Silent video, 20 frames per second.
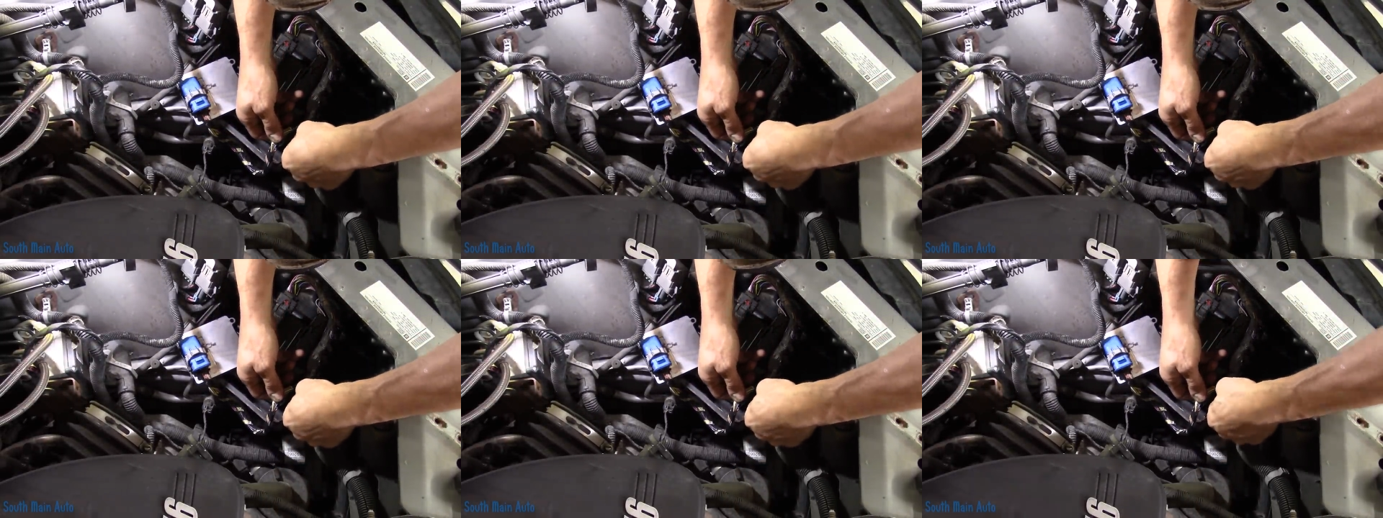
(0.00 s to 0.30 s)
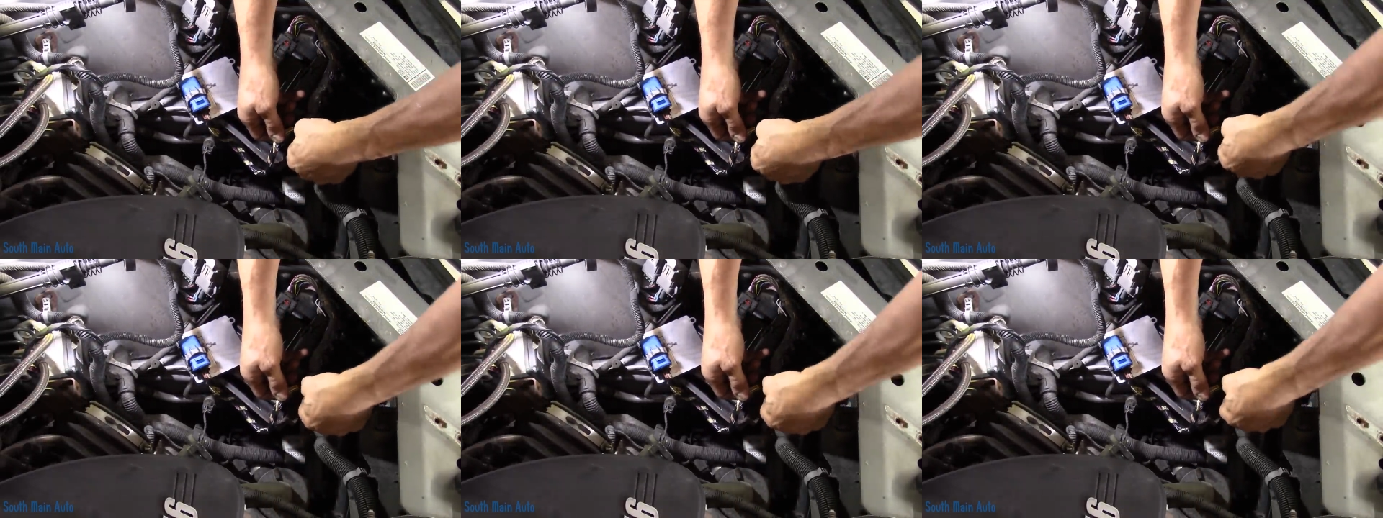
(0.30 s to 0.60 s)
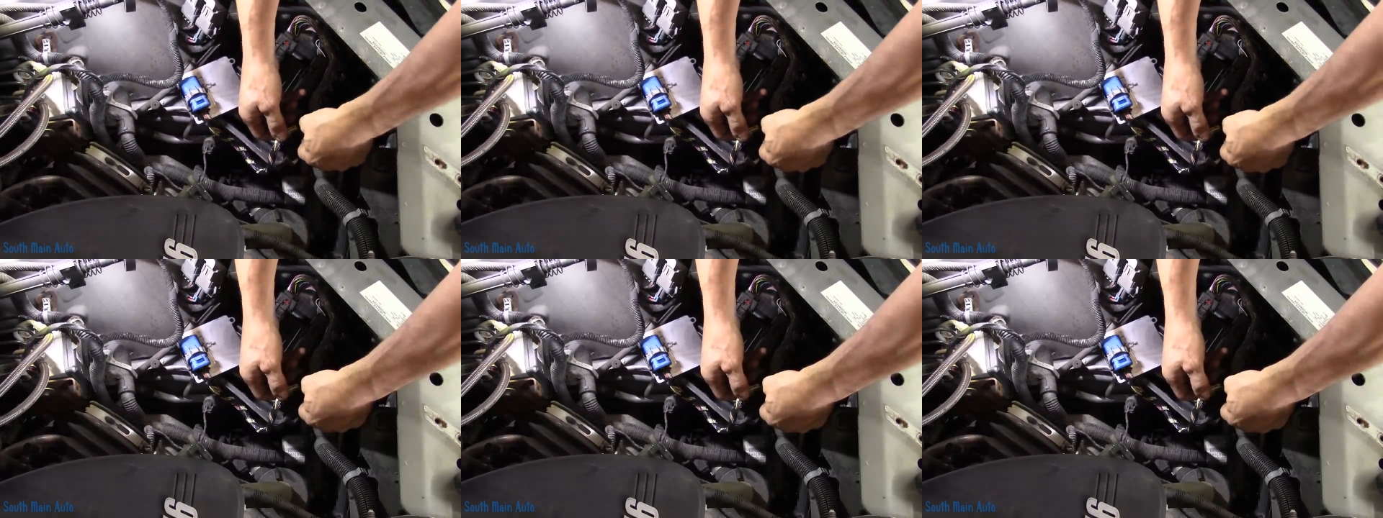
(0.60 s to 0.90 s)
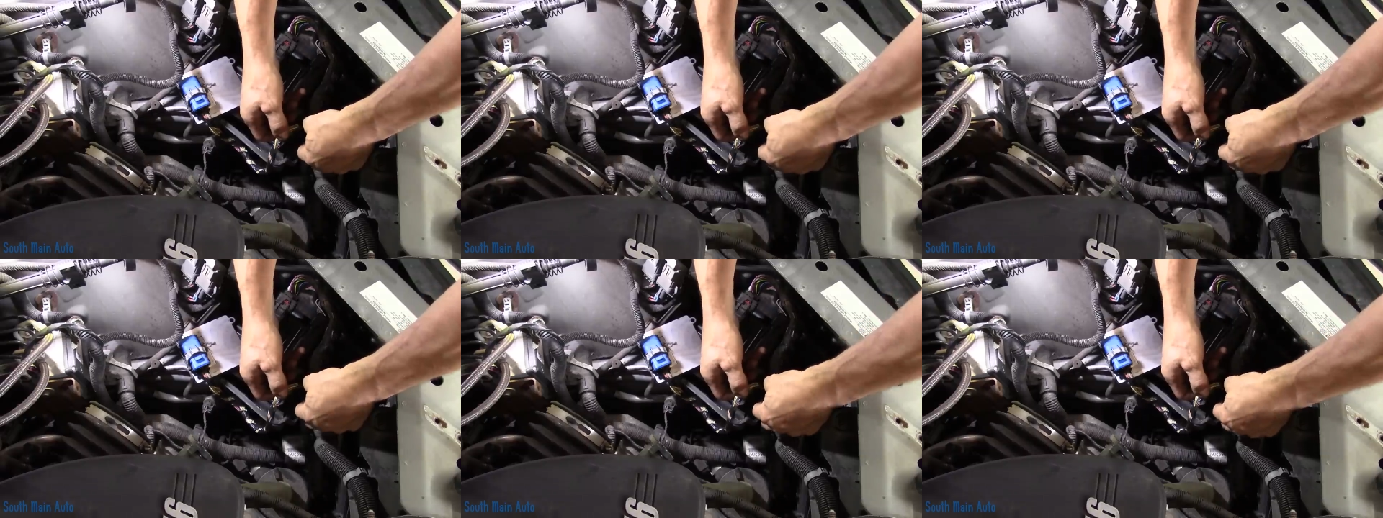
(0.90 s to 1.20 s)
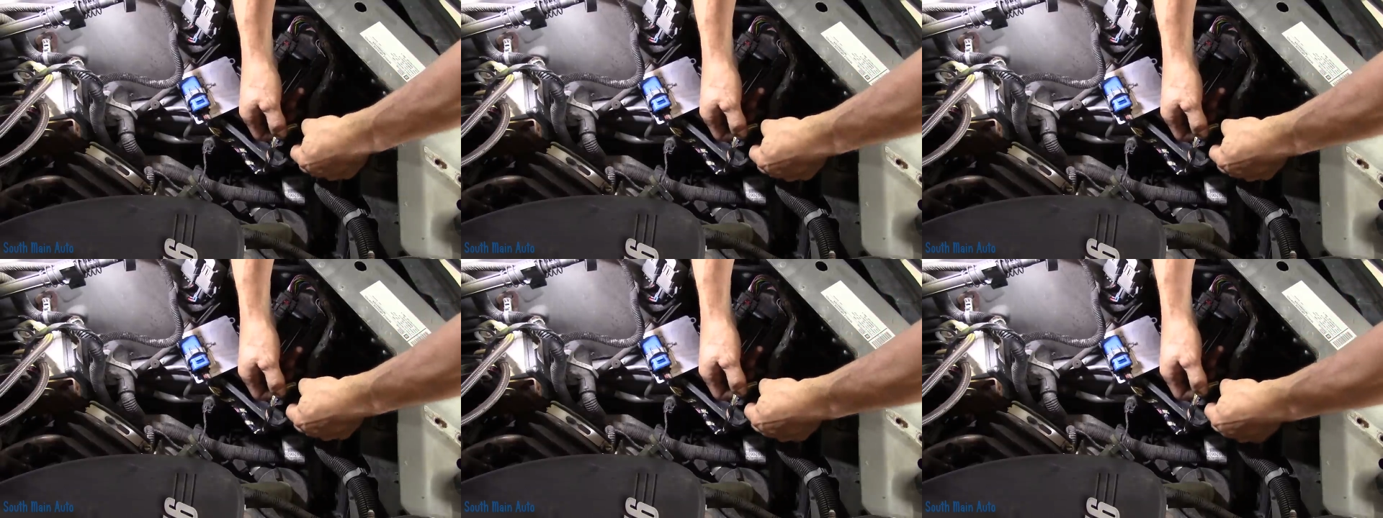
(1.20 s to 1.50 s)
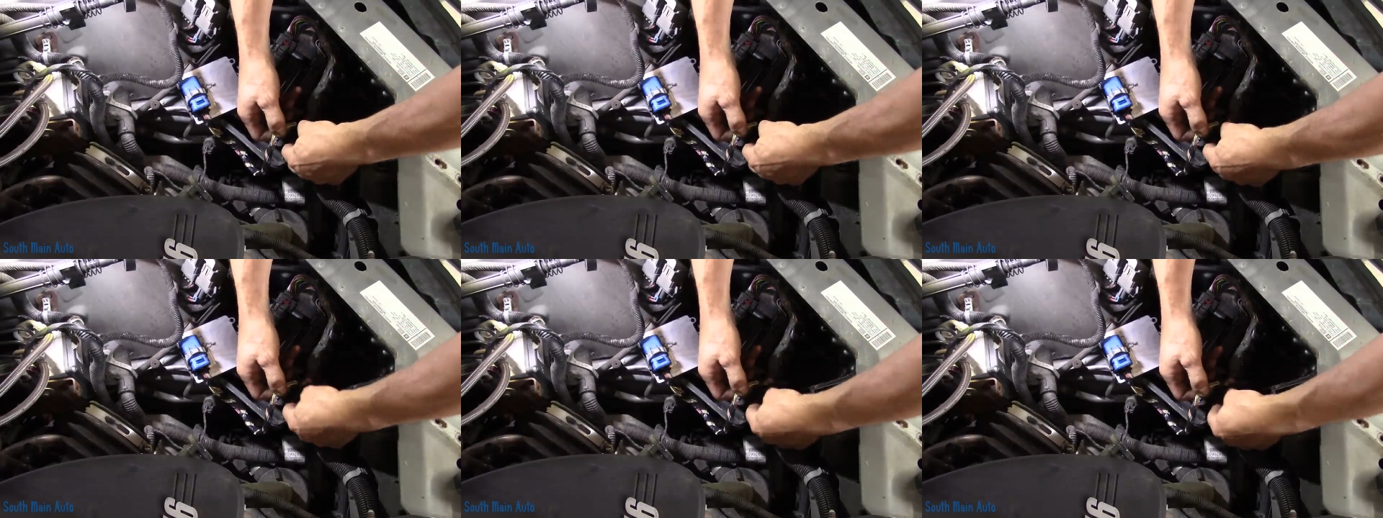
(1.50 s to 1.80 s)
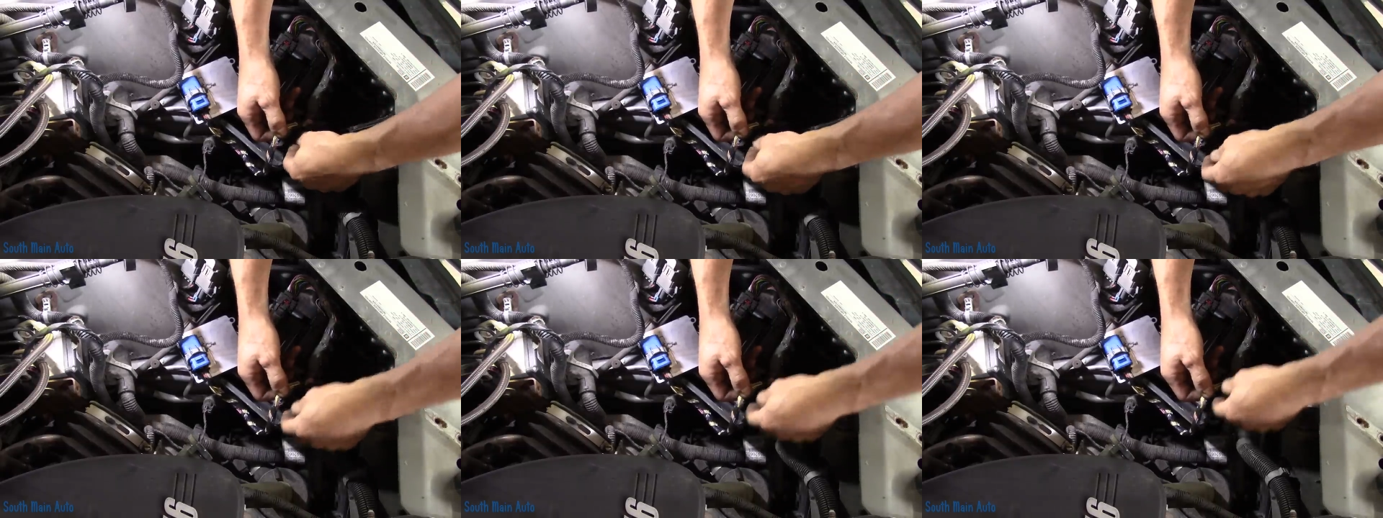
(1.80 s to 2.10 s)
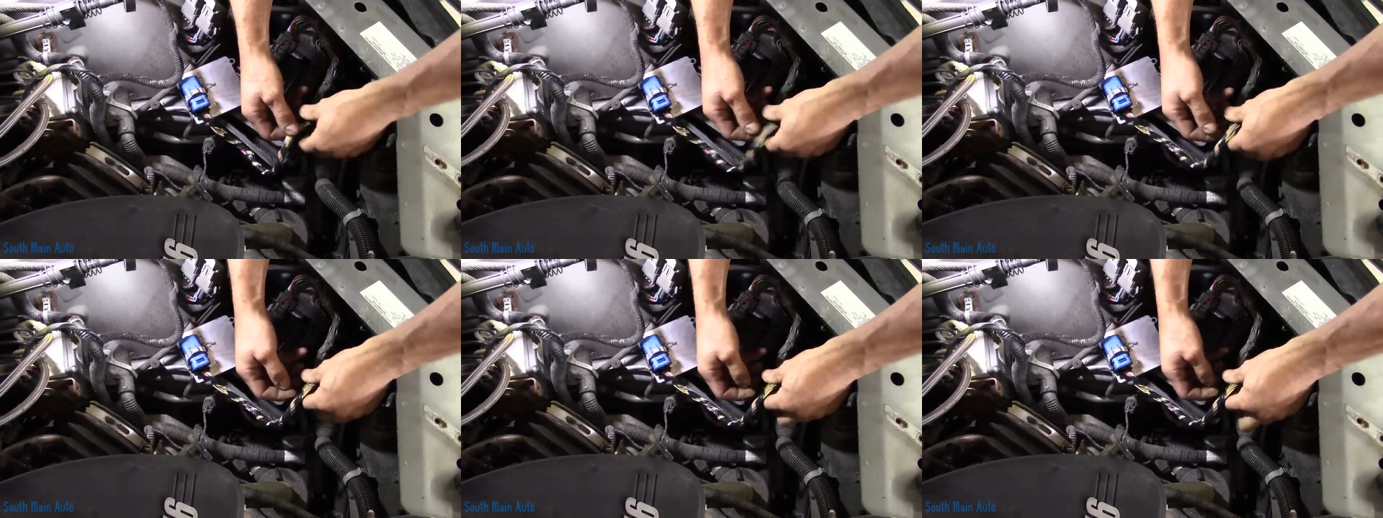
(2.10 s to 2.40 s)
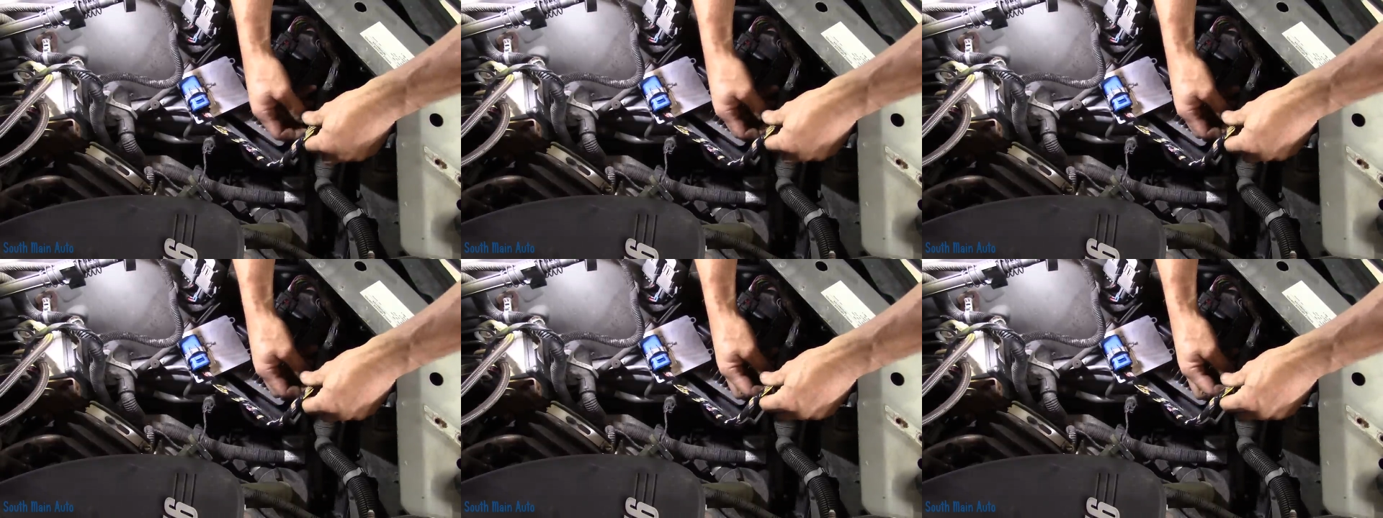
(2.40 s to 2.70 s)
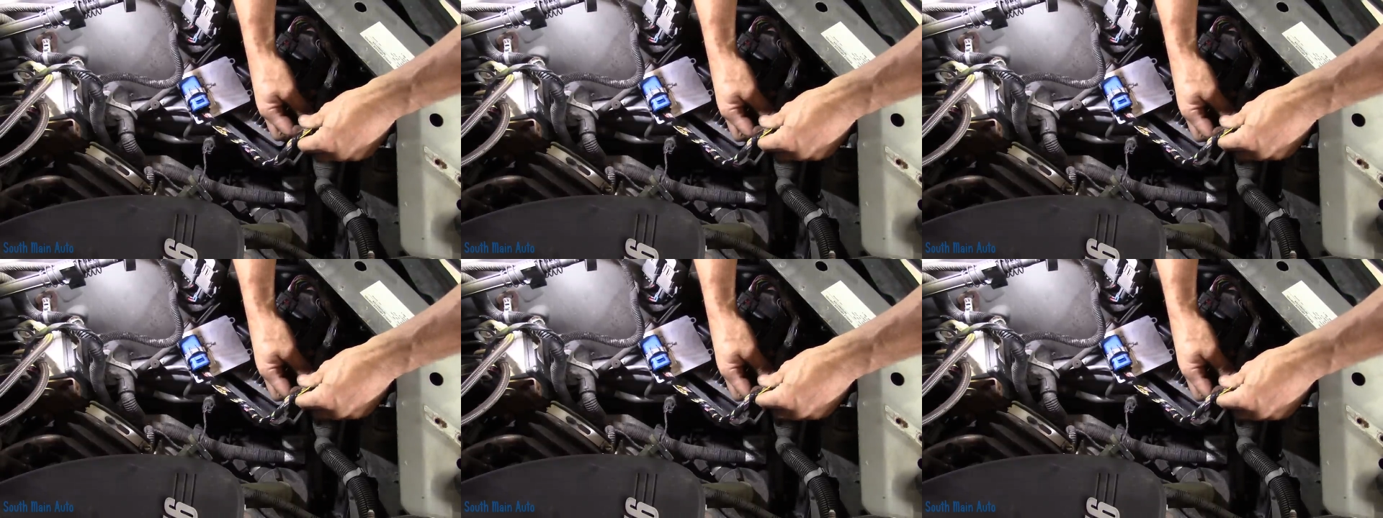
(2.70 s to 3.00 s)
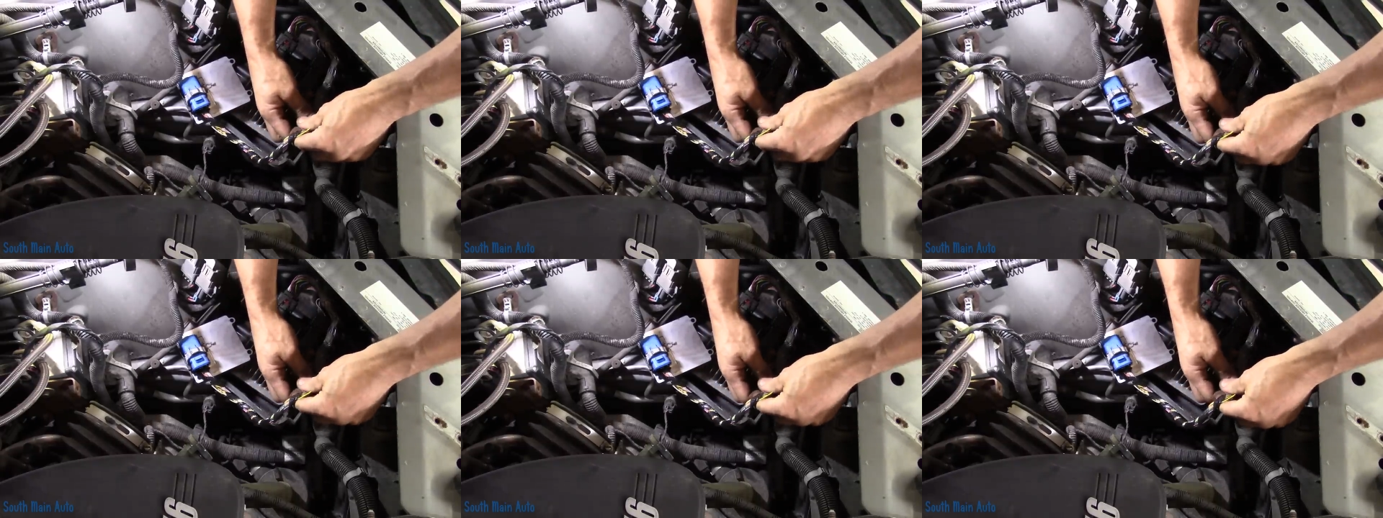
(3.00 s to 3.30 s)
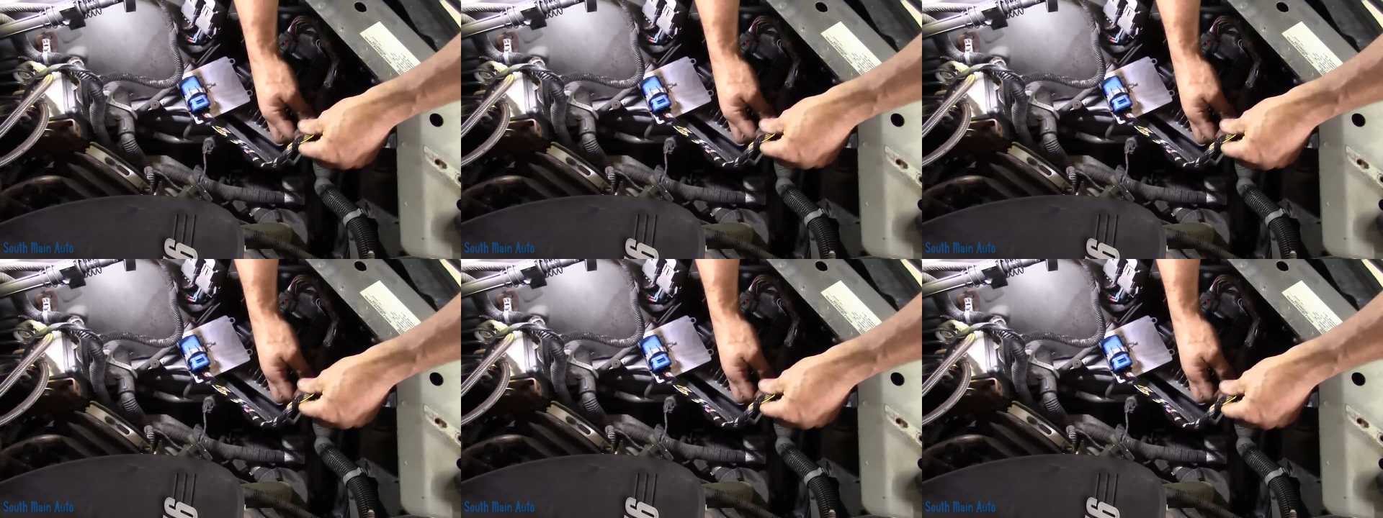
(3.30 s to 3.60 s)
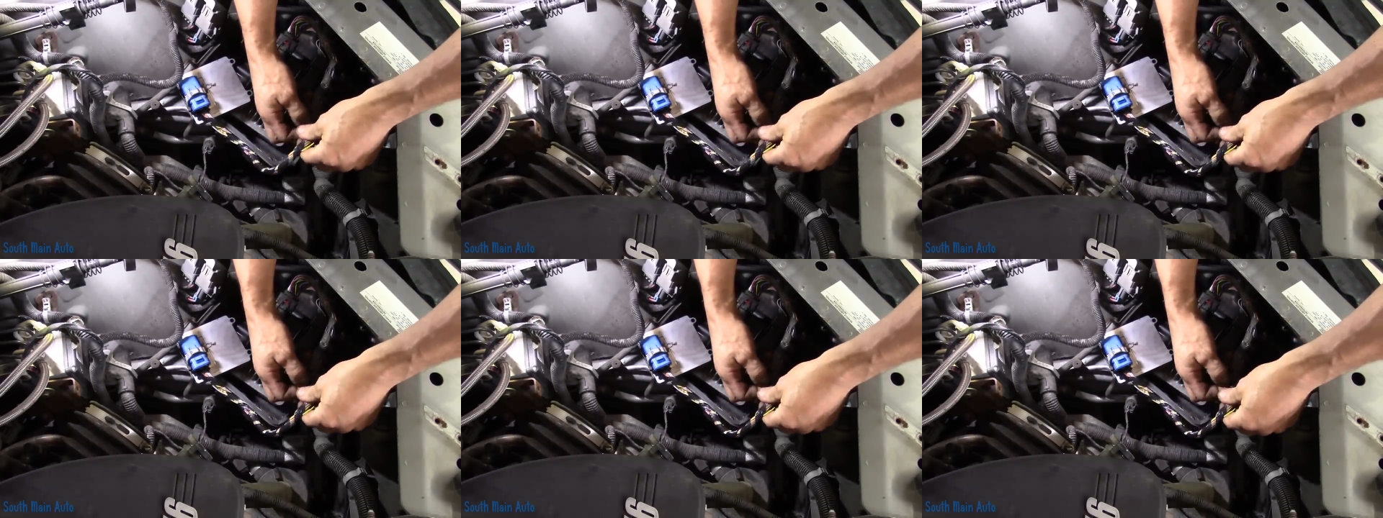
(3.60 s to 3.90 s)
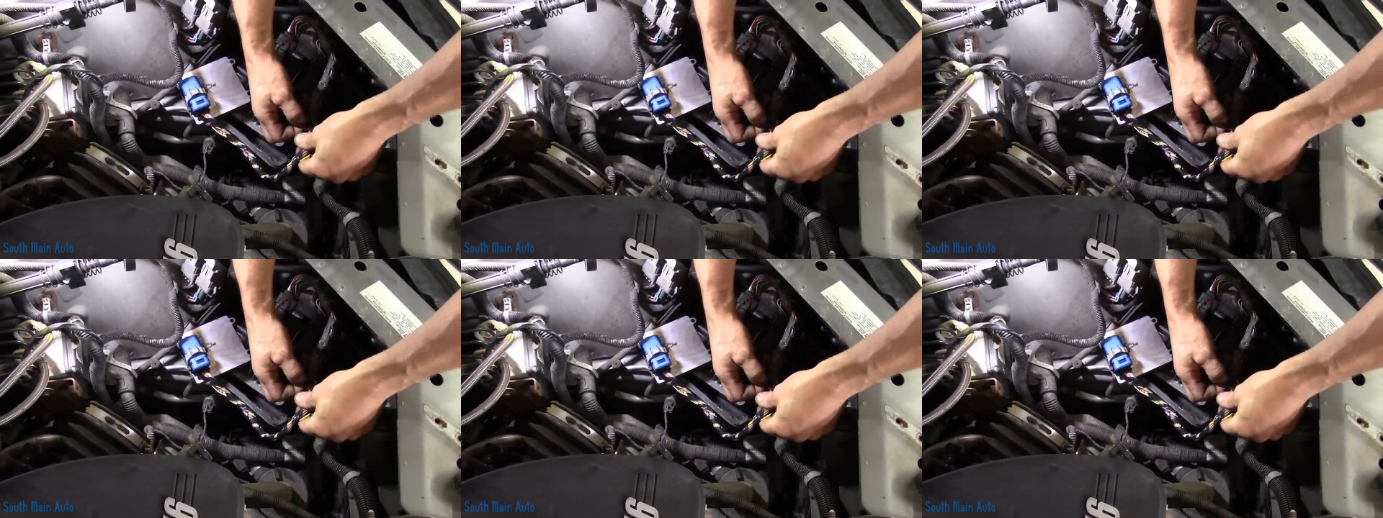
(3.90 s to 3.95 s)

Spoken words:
[unreadable: no face in view]